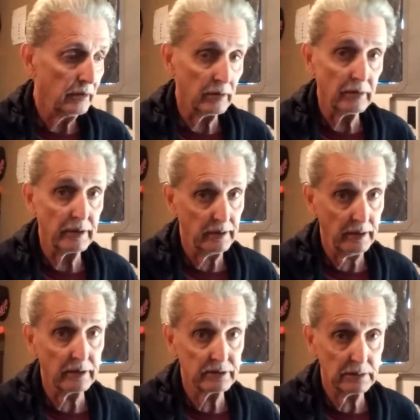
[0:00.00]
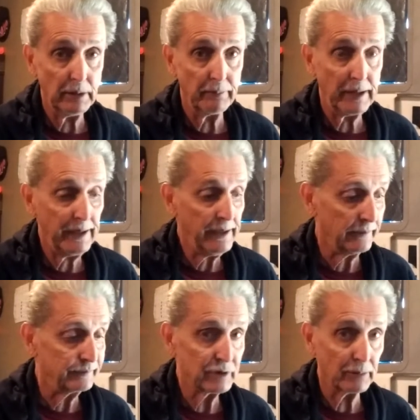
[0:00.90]
You know, and, and some of them
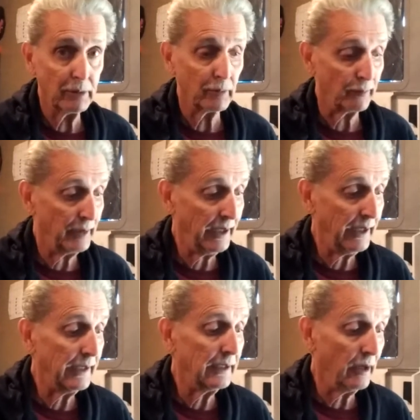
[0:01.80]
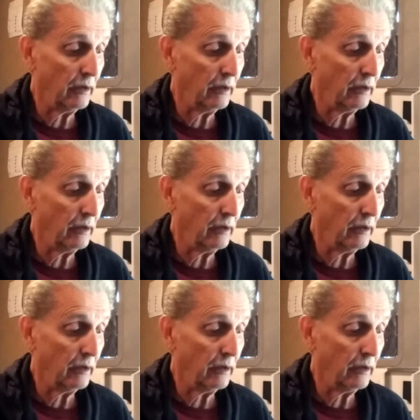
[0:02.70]
bad. Some of them are bad